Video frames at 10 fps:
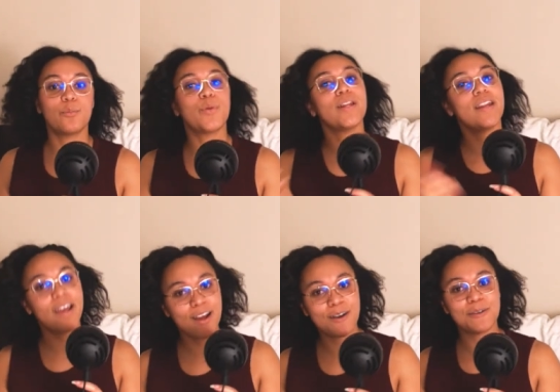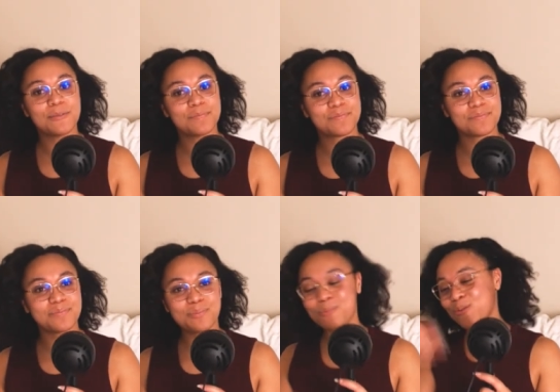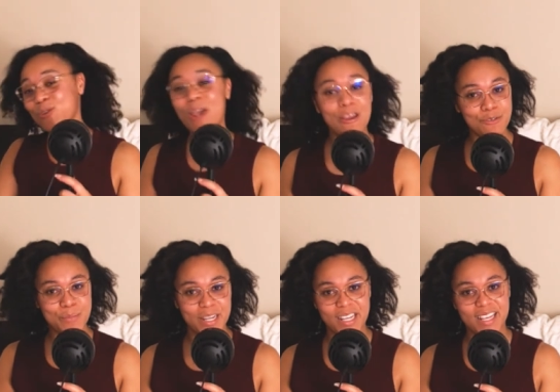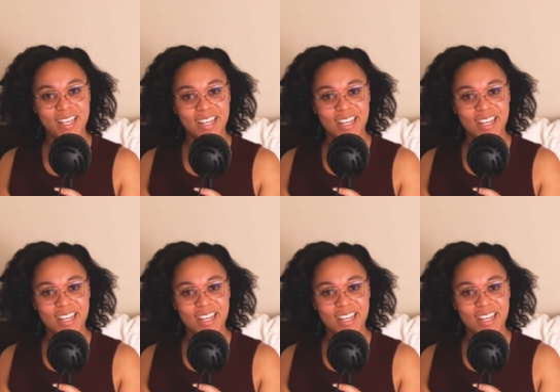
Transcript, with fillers: now you have your money.